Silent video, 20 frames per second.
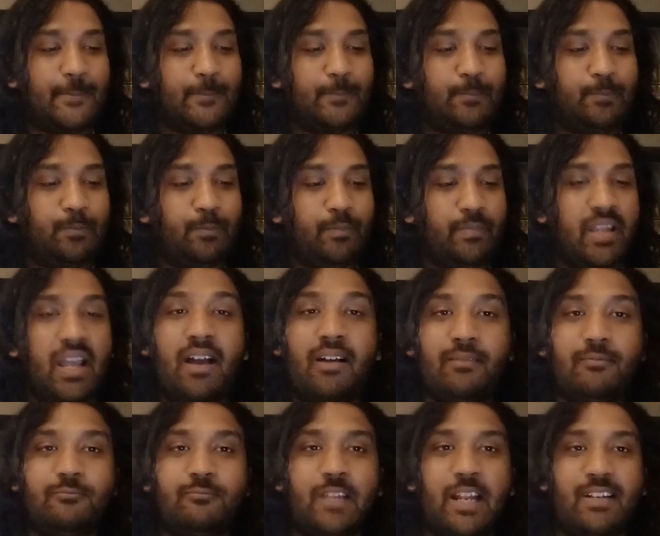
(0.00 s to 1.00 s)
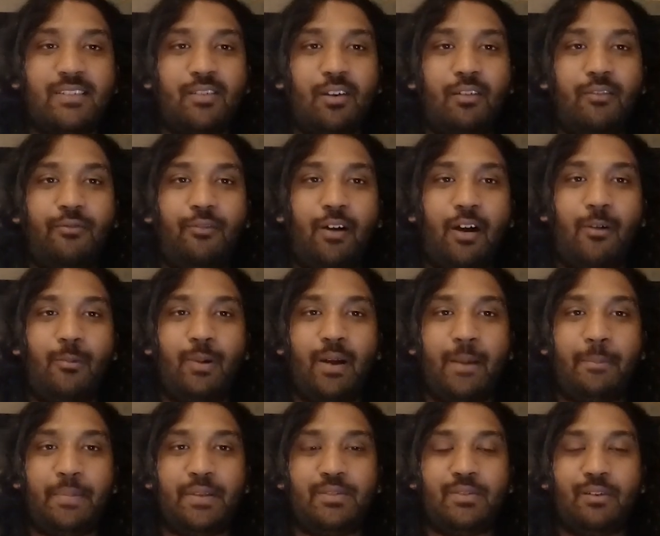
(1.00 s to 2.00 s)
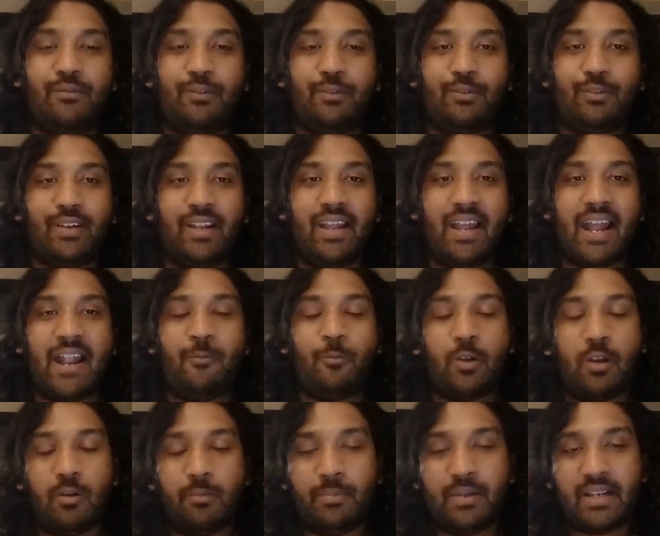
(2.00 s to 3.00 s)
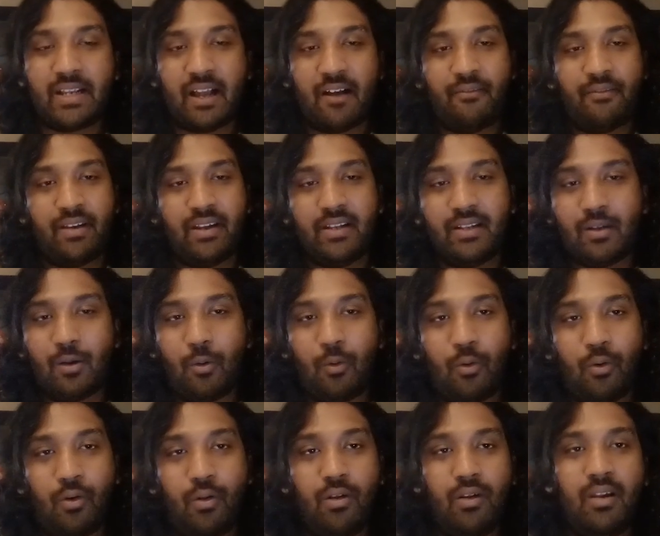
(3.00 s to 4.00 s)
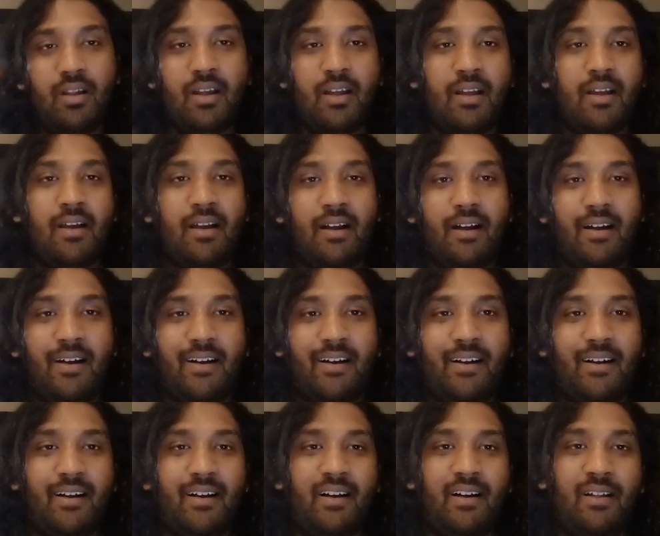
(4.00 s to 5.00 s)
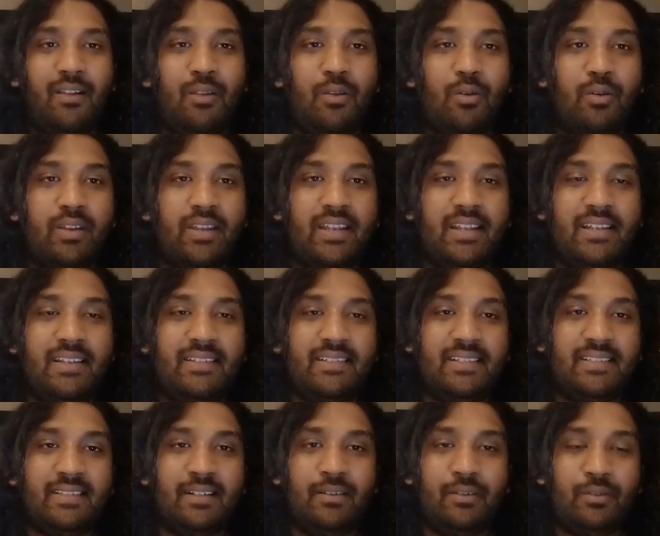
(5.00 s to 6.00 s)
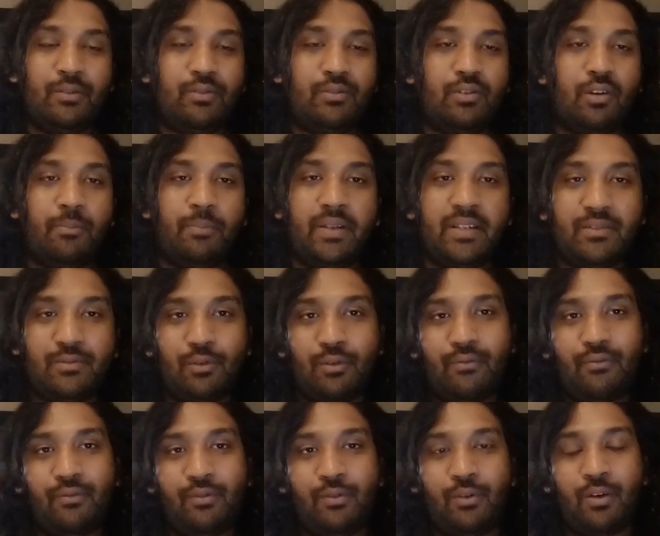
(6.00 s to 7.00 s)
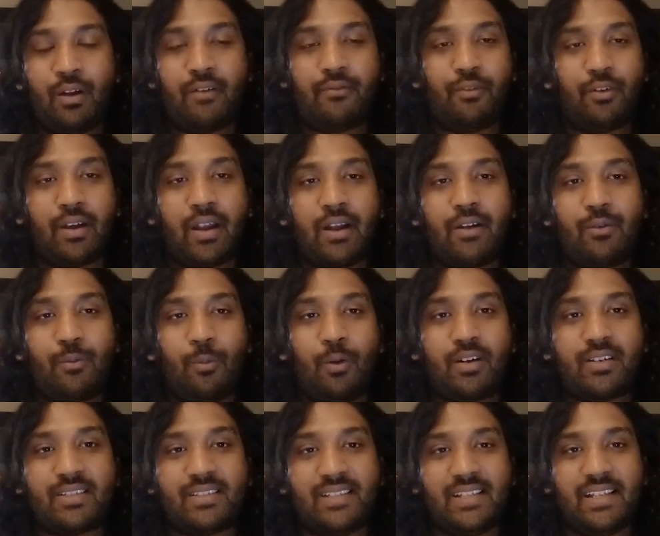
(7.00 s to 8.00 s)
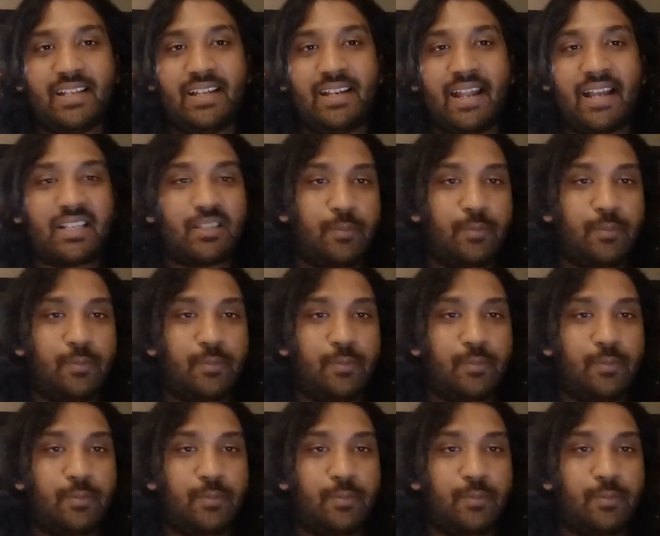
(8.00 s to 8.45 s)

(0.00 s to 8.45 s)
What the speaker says: yeah, that's all for our episode for today. And we'll be covering the whole Loki season 2. So please do not forget to watch the next week's